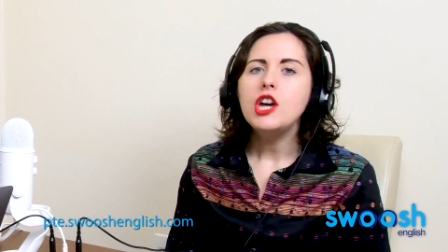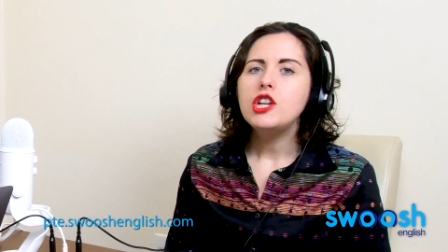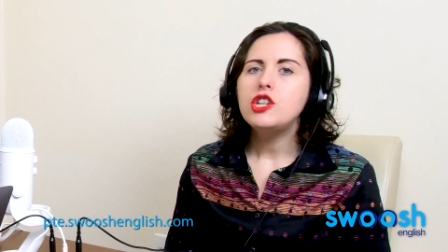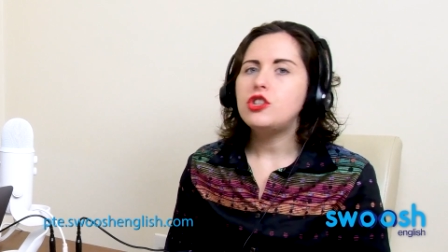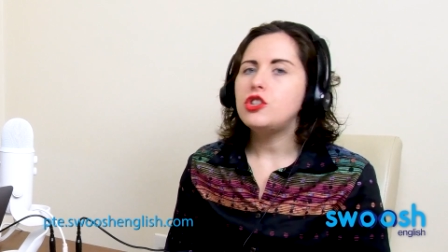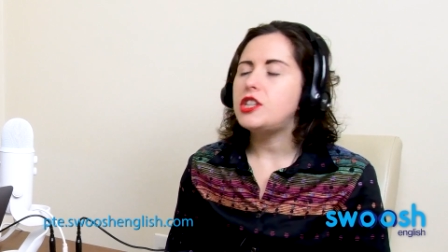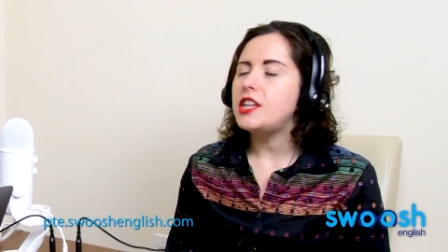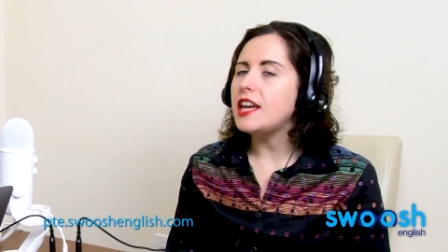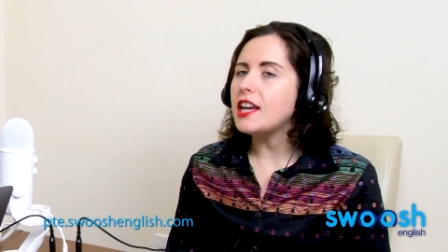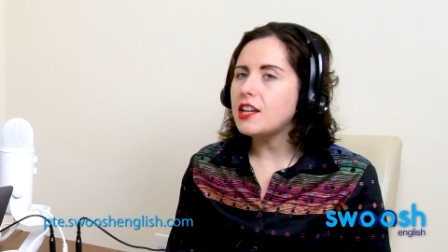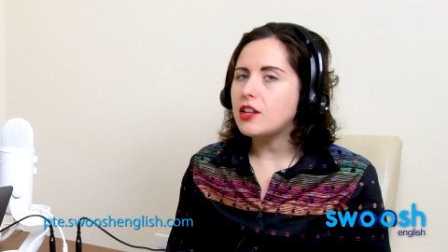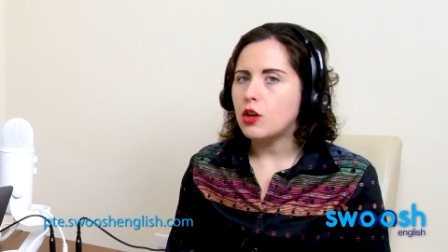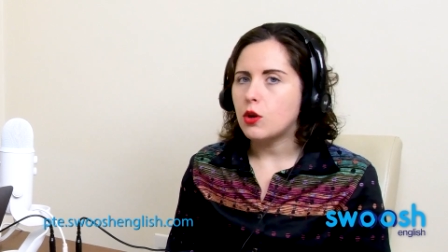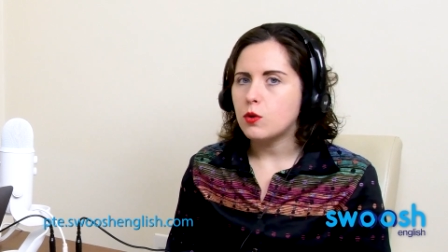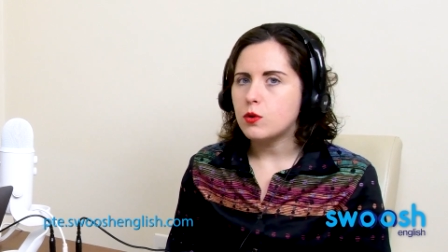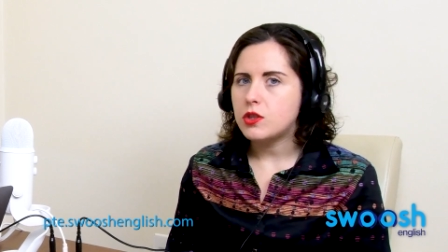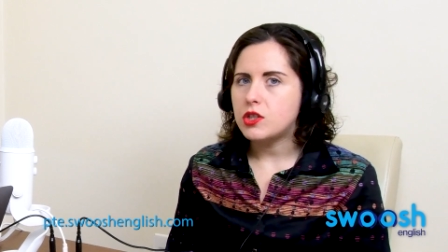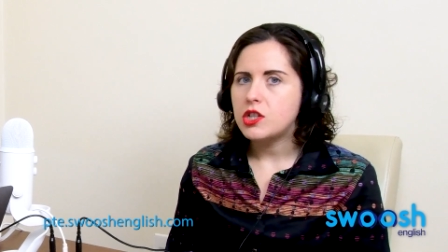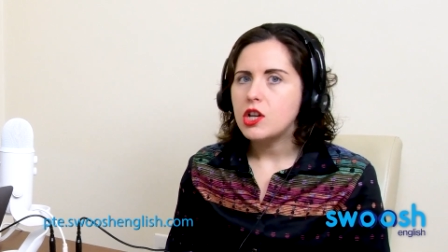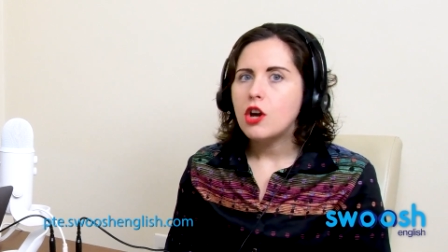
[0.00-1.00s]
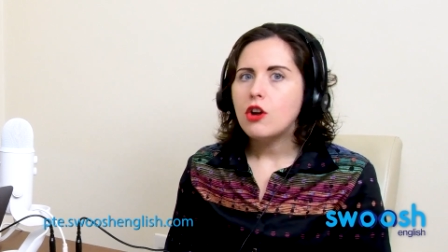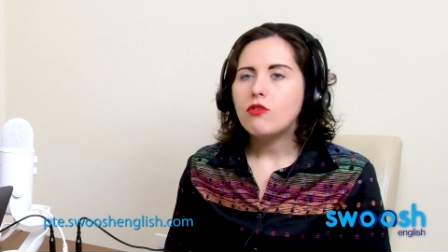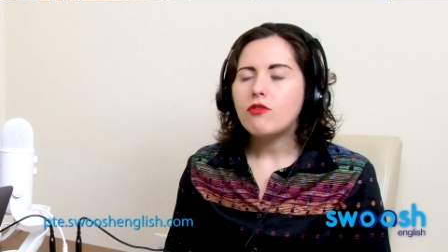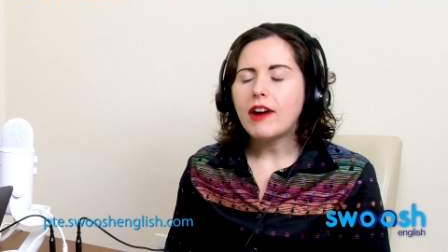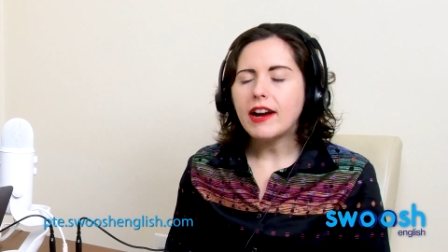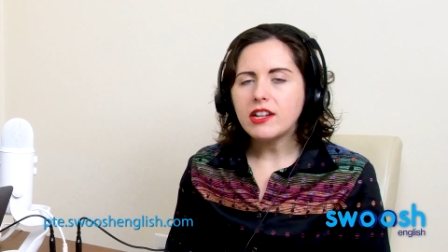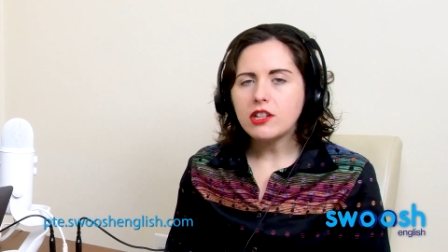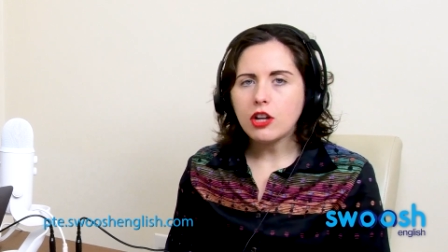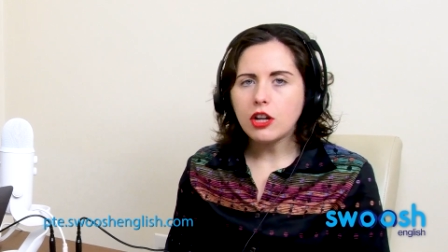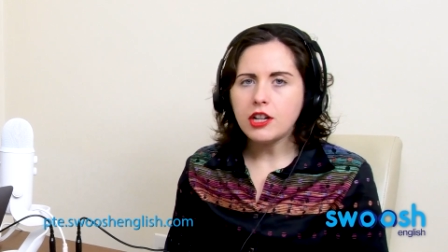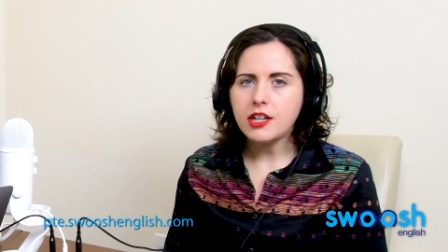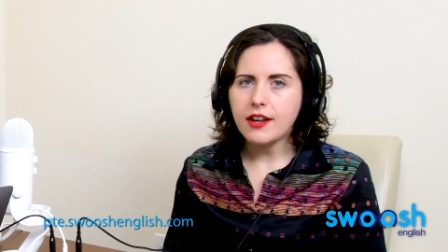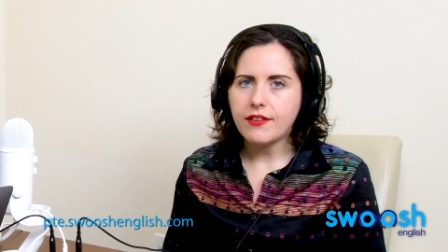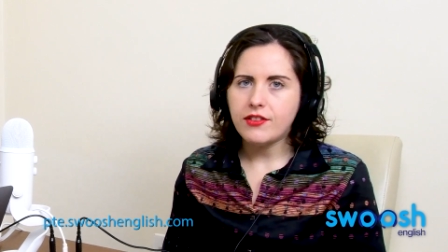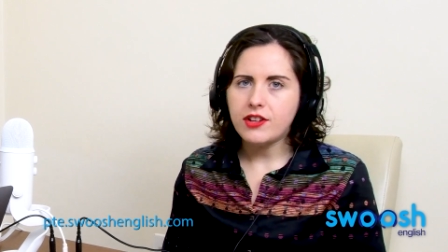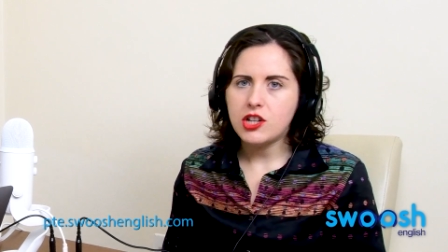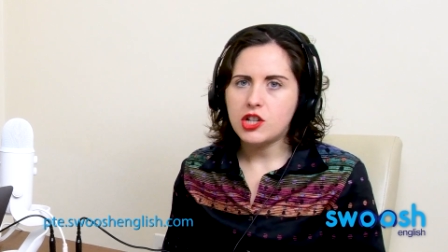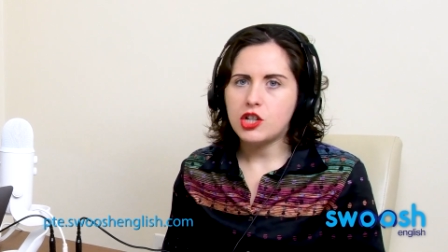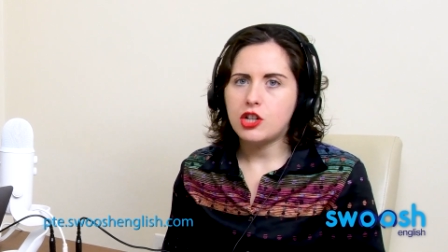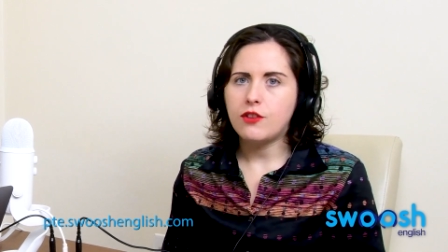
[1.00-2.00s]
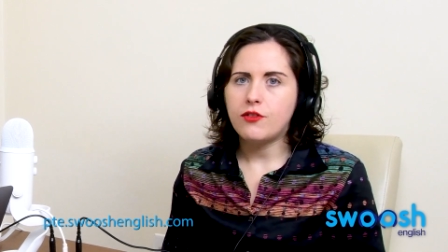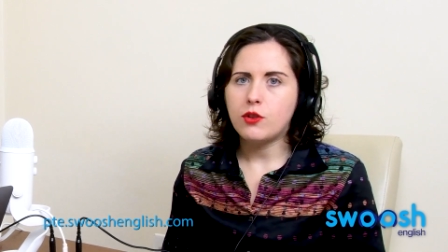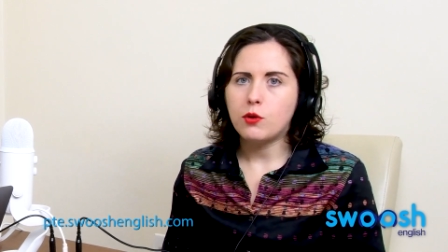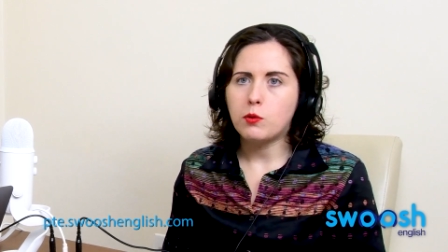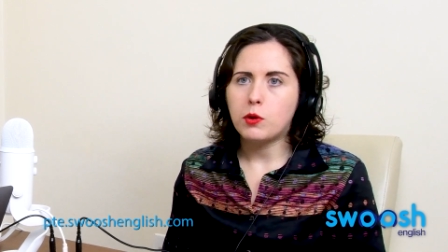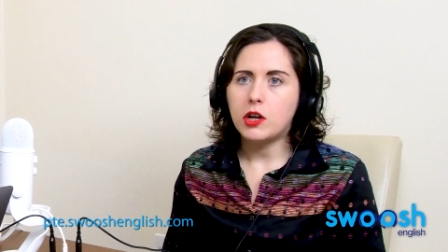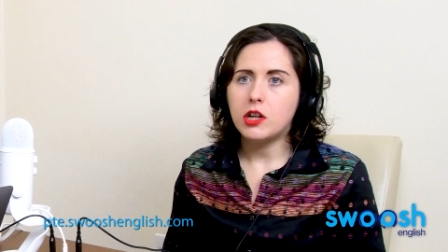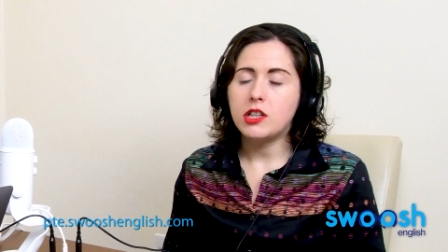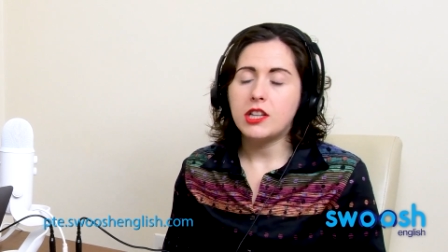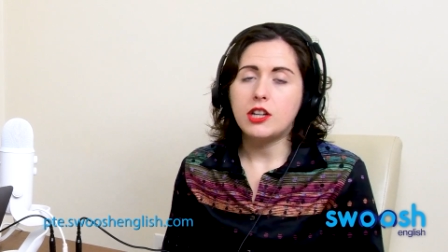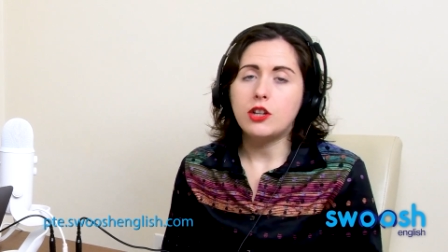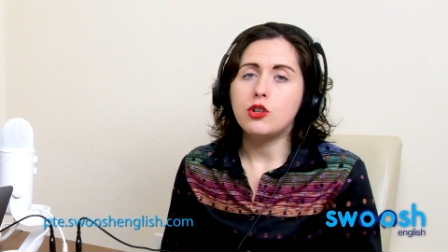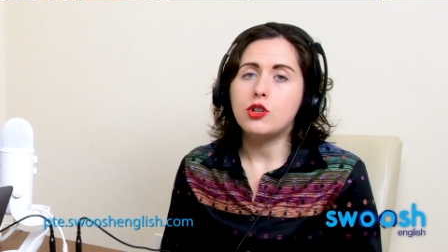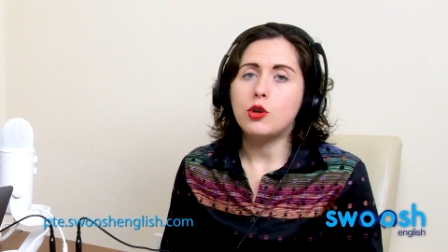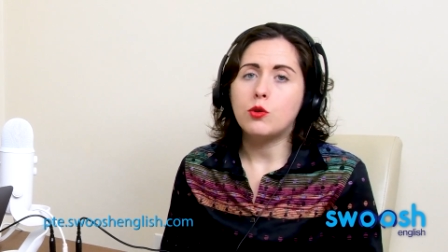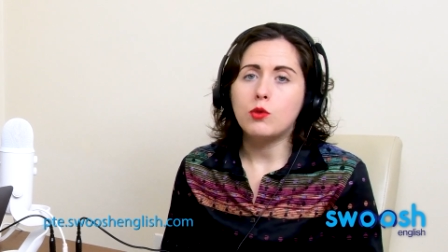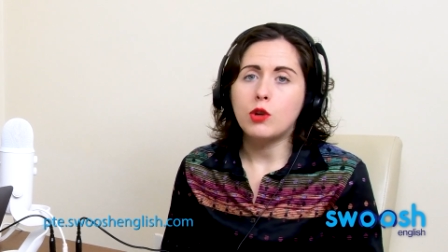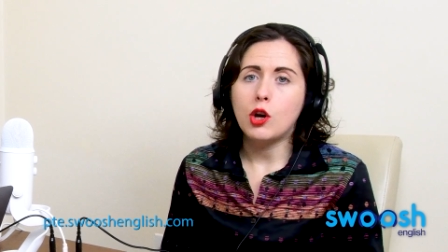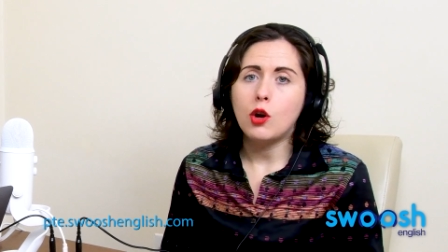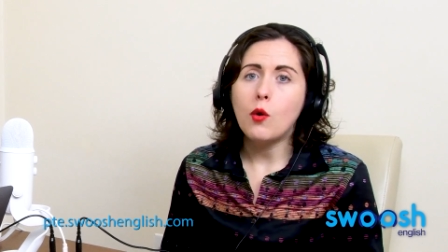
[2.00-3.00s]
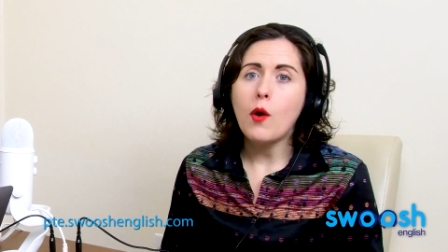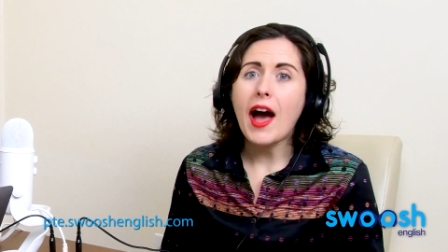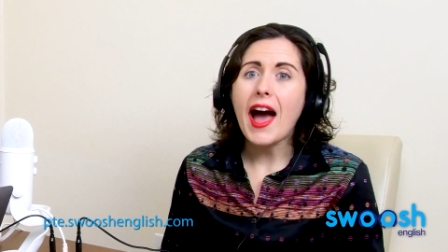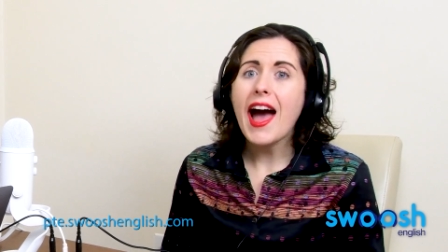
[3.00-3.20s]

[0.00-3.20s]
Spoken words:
to take notes, write down a definition of the word that you don't know,